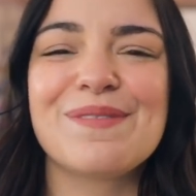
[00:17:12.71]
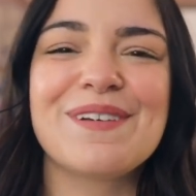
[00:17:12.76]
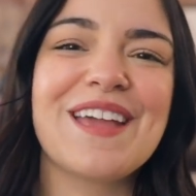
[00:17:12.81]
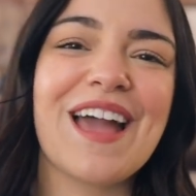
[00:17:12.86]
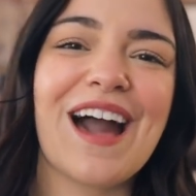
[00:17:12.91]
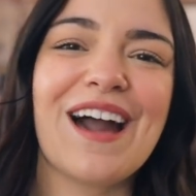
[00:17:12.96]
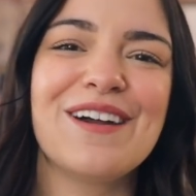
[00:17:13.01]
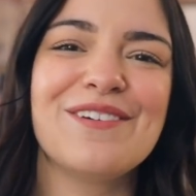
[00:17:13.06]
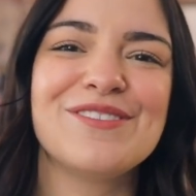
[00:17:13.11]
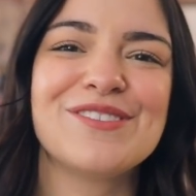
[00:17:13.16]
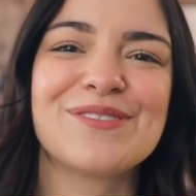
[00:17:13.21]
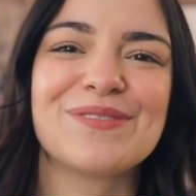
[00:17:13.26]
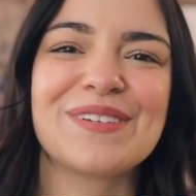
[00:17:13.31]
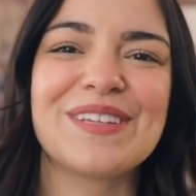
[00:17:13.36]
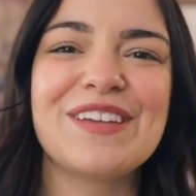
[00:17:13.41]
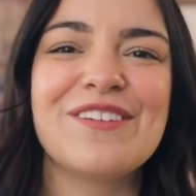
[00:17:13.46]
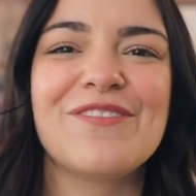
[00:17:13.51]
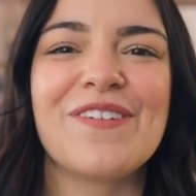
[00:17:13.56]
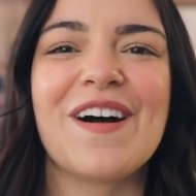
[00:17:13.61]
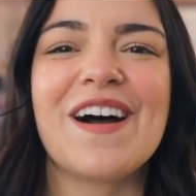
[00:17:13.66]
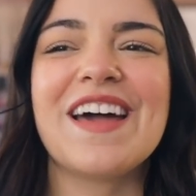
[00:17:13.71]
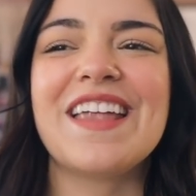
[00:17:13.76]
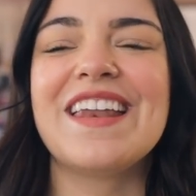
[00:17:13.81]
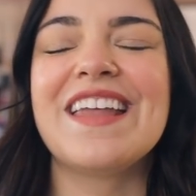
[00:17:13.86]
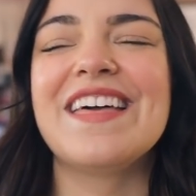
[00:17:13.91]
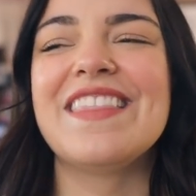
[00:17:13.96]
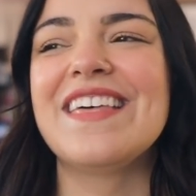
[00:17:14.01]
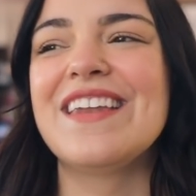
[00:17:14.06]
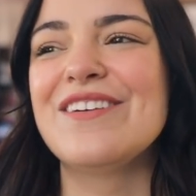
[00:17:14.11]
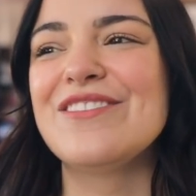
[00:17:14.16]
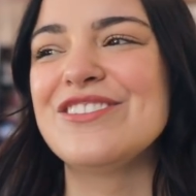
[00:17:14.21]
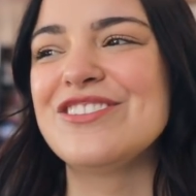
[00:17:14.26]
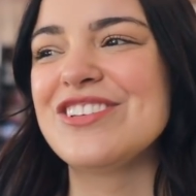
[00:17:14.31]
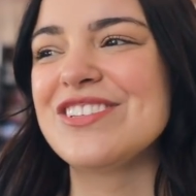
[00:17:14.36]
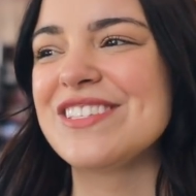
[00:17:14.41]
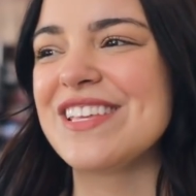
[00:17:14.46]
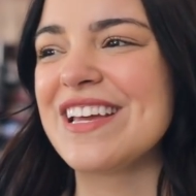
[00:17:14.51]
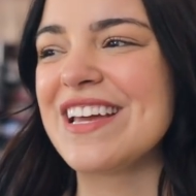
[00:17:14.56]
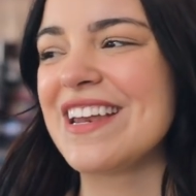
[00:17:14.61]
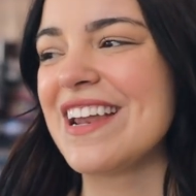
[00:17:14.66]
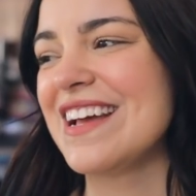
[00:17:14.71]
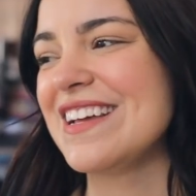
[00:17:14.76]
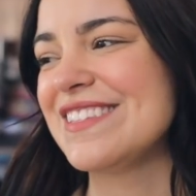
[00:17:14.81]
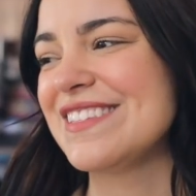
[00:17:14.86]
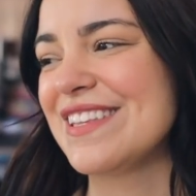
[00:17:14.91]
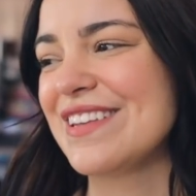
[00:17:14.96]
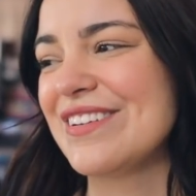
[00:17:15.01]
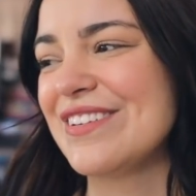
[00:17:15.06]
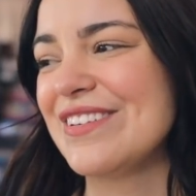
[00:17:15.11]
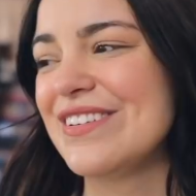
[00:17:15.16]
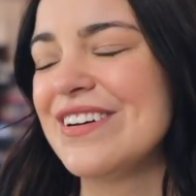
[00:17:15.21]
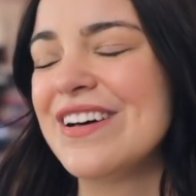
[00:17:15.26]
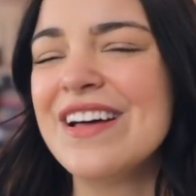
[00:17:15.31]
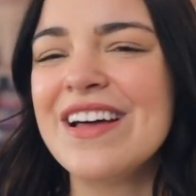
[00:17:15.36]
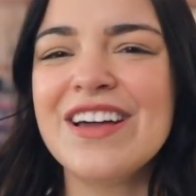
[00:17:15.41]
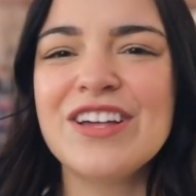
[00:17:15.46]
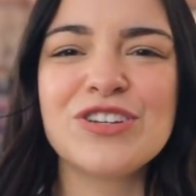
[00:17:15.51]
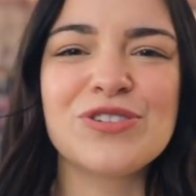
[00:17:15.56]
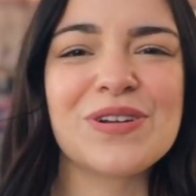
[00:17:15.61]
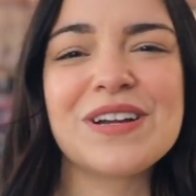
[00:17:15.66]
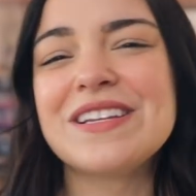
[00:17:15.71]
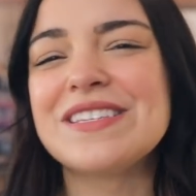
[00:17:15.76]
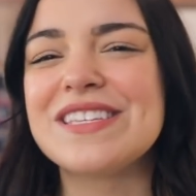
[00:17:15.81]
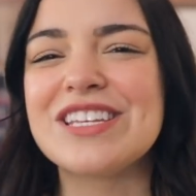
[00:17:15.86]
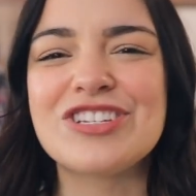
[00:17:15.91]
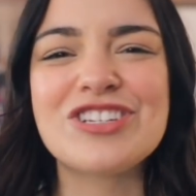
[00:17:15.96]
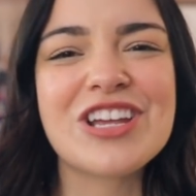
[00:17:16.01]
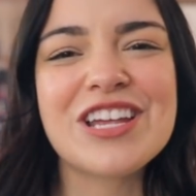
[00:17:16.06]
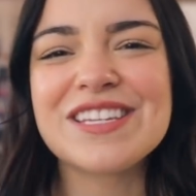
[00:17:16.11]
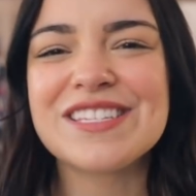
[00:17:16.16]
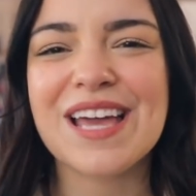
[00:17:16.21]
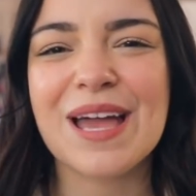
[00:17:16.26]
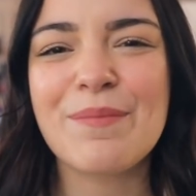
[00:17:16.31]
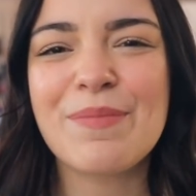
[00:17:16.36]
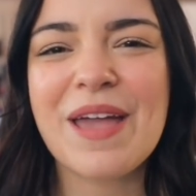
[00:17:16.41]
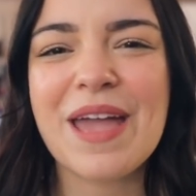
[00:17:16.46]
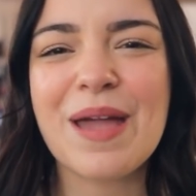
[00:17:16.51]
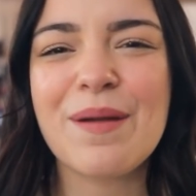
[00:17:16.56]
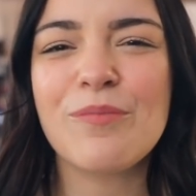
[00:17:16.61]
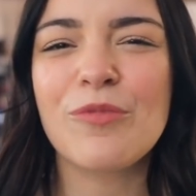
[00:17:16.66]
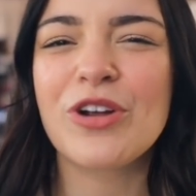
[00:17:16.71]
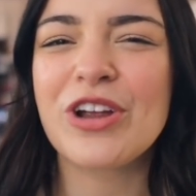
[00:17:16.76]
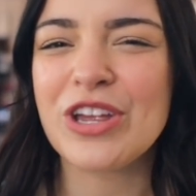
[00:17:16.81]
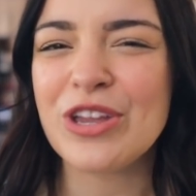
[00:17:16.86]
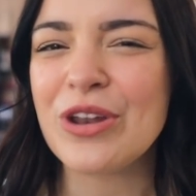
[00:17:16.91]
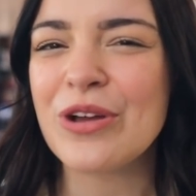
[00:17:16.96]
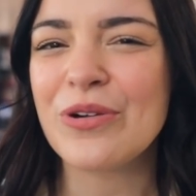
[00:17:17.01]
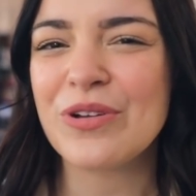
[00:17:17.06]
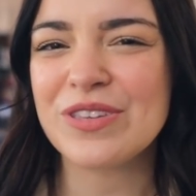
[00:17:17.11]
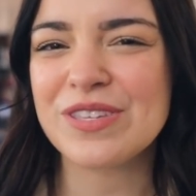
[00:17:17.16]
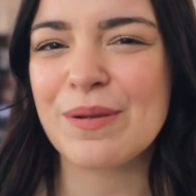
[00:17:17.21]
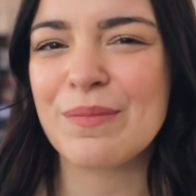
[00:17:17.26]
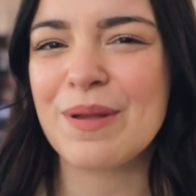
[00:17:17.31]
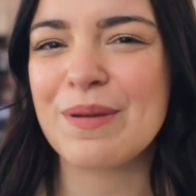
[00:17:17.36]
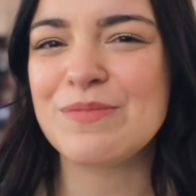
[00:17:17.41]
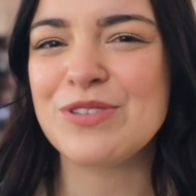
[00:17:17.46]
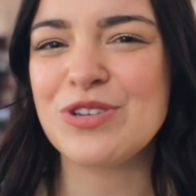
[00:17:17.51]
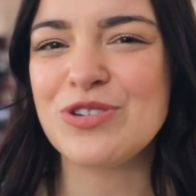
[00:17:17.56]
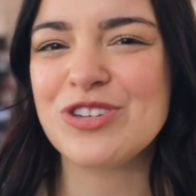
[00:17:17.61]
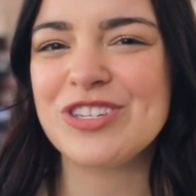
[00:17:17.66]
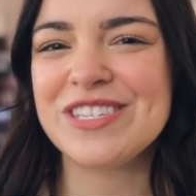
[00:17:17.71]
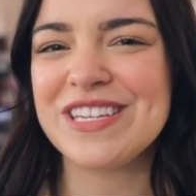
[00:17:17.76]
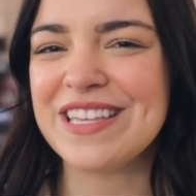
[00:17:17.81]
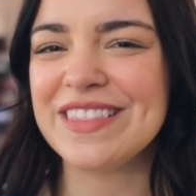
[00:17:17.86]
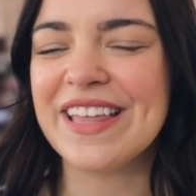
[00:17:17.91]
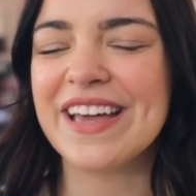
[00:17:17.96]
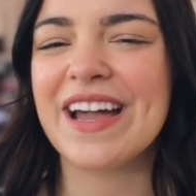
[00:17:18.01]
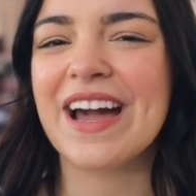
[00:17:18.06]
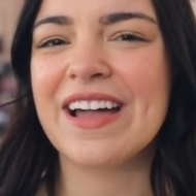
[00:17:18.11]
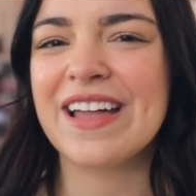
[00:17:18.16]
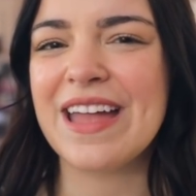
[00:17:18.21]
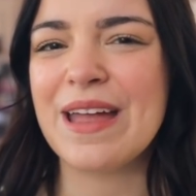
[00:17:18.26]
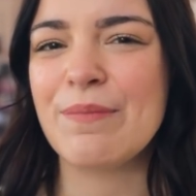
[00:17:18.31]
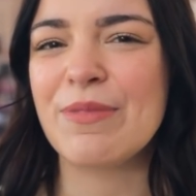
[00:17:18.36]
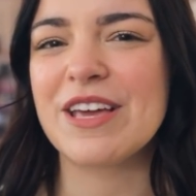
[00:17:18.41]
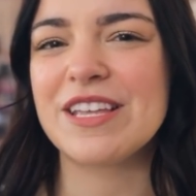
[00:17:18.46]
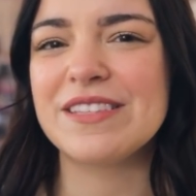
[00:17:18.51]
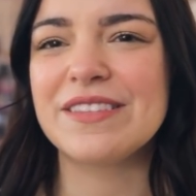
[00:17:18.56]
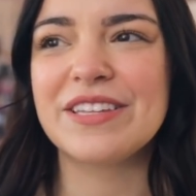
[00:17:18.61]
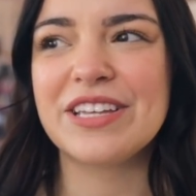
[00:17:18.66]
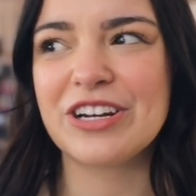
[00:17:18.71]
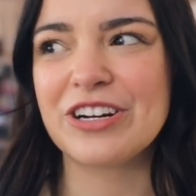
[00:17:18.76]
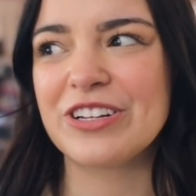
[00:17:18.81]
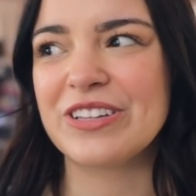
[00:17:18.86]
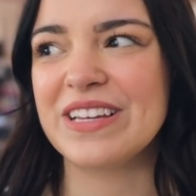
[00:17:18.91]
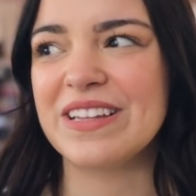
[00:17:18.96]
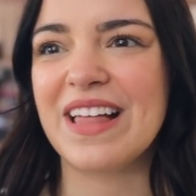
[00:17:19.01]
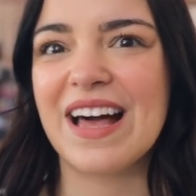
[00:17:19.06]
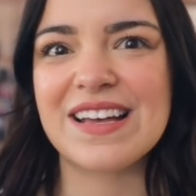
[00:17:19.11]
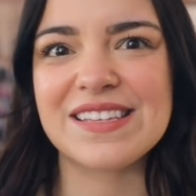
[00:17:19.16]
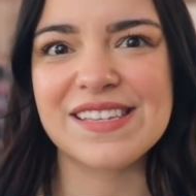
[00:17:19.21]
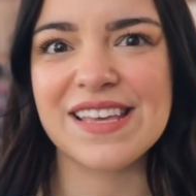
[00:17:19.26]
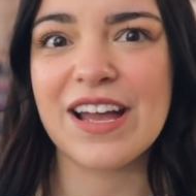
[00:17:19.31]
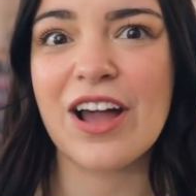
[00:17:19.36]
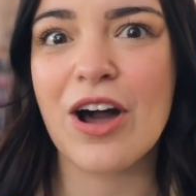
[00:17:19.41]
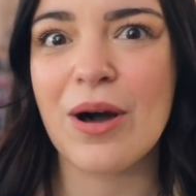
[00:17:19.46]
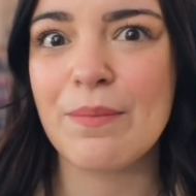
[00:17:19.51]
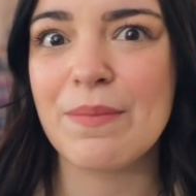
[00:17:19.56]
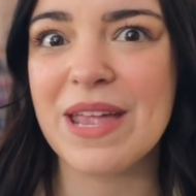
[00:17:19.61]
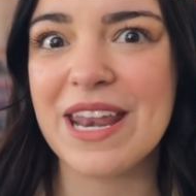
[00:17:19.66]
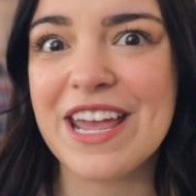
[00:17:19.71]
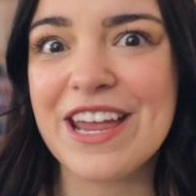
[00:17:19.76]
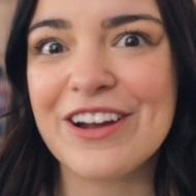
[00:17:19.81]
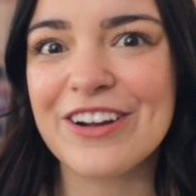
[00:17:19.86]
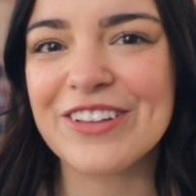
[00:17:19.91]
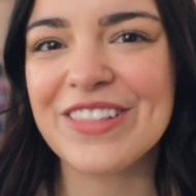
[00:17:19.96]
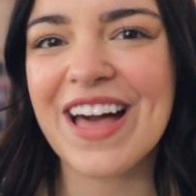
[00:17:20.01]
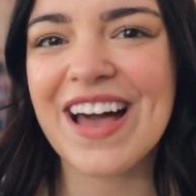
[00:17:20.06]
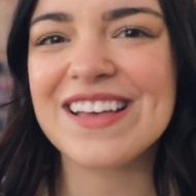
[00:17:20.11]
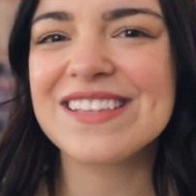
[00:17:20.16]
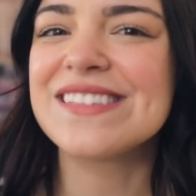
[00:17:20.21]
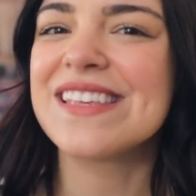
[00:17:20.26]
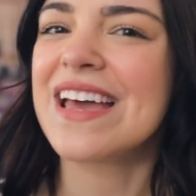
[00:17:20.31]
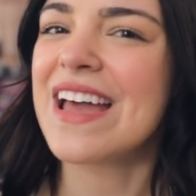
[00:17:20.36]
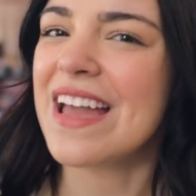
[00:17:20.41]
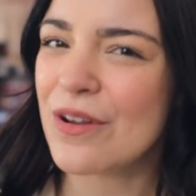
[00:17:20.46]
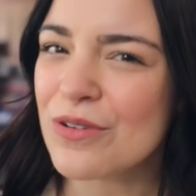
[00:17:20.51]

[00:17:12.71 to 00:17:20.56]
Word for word: But yeah, it was really fun fun. And then it was just like a nice little transition type game where, you know, sometimes you just need like a game that literally lasts like a minute or less.